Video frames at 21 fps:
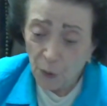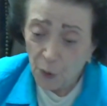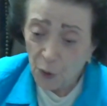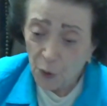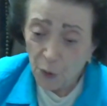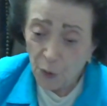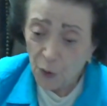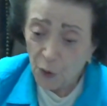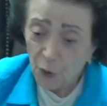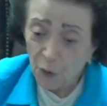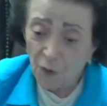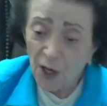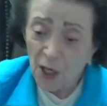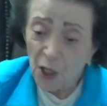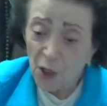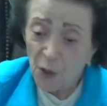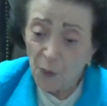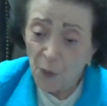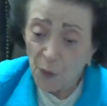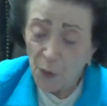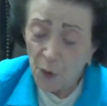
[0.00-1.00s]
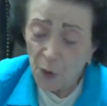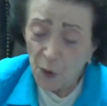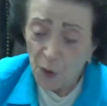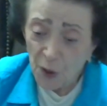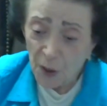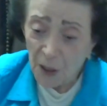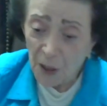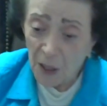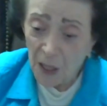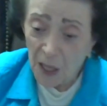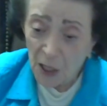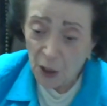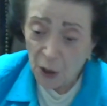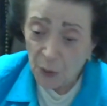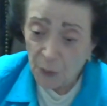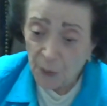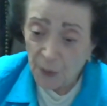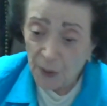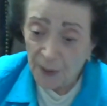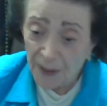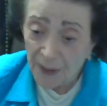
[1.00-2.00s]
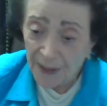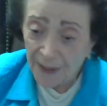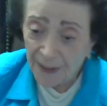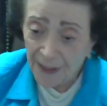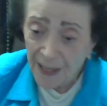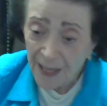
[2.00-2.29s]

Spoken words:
which was Grady Memorial Hospital,